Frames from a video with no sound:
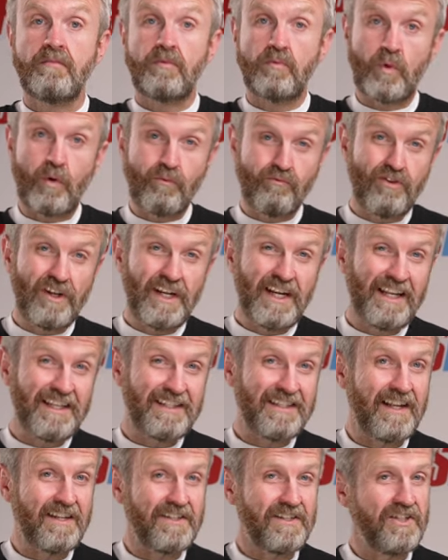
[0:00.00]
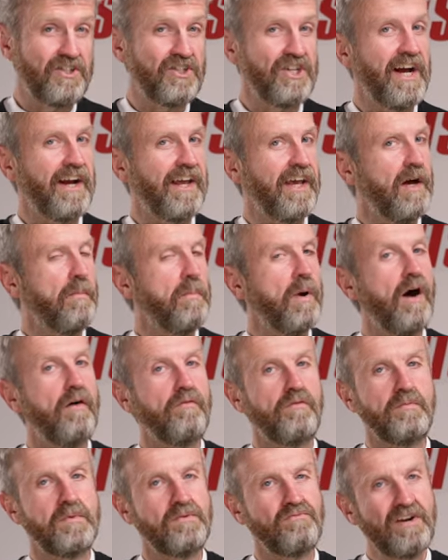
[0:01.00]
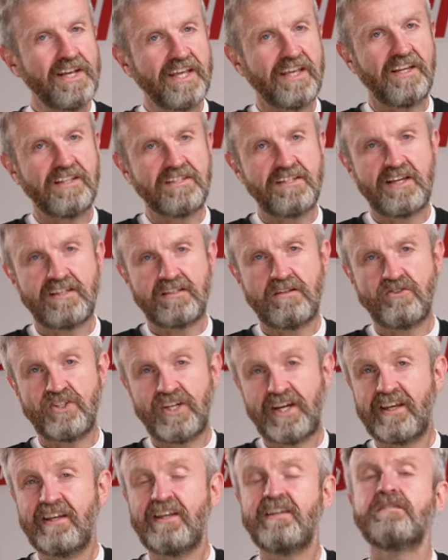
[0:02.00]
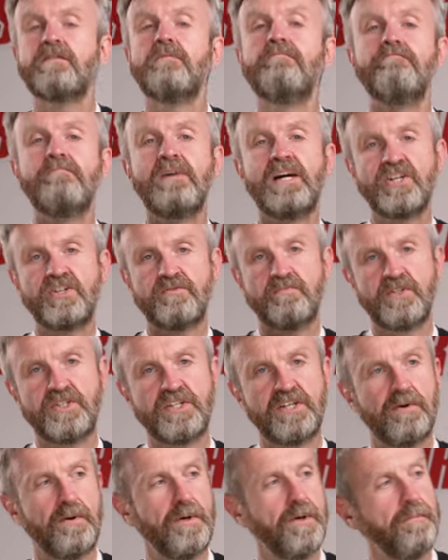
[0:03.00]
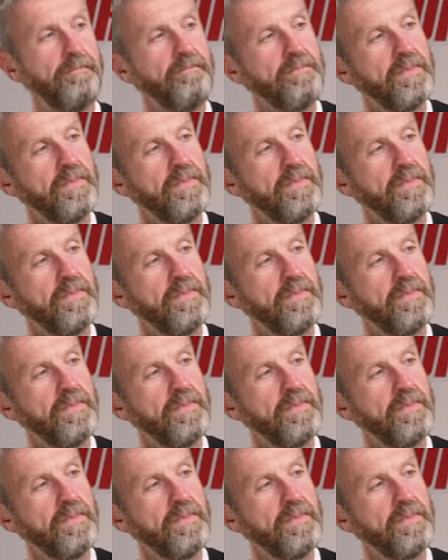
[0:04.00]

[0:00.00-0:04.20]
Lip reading: But what really sets this jacket apart from a regular textile jacket is the mesh material.